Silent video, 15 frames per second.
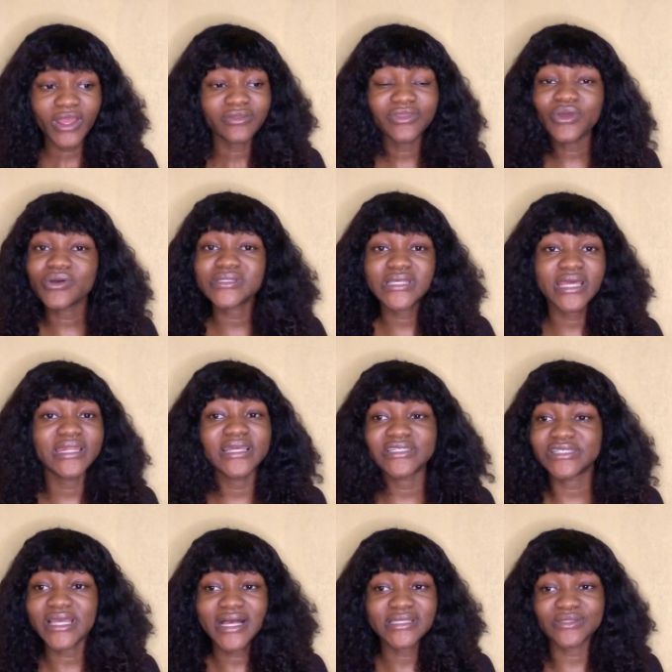Theo's
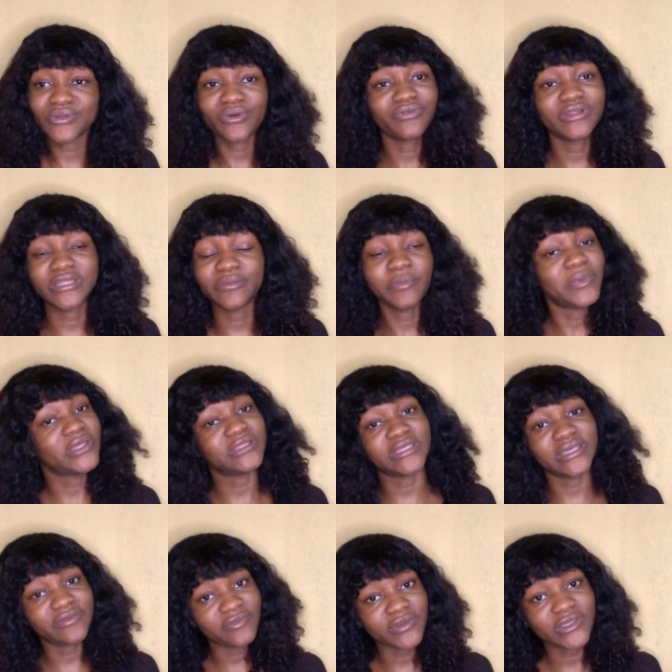energy has not really been
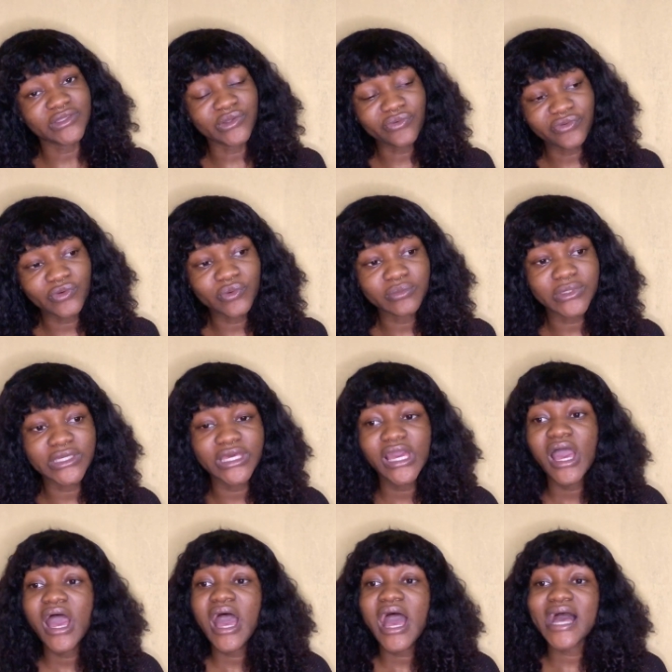giving, you feel me?
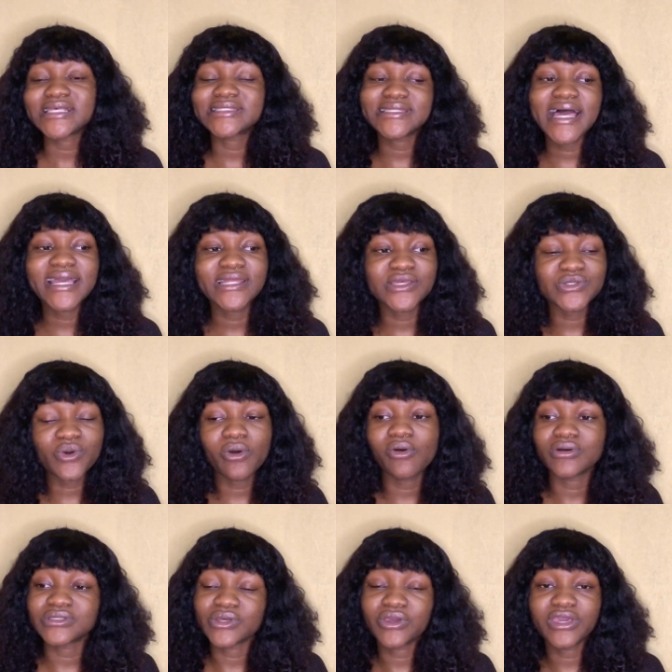Aside his
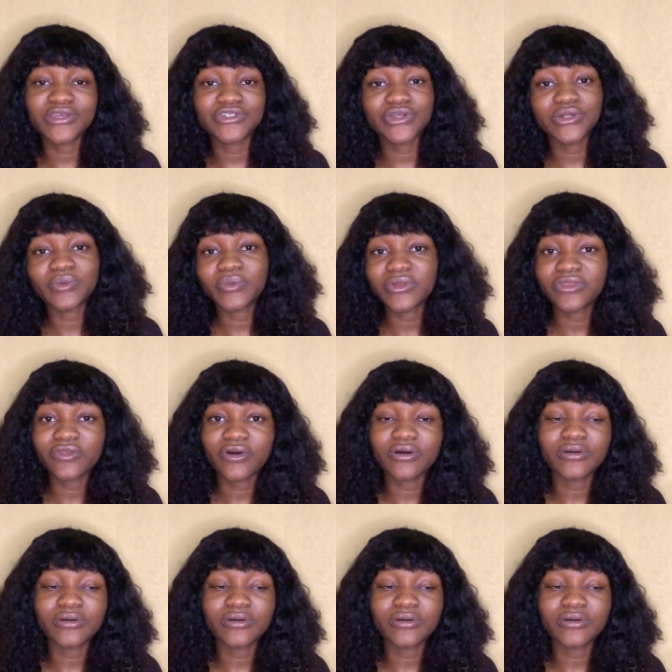old altercation with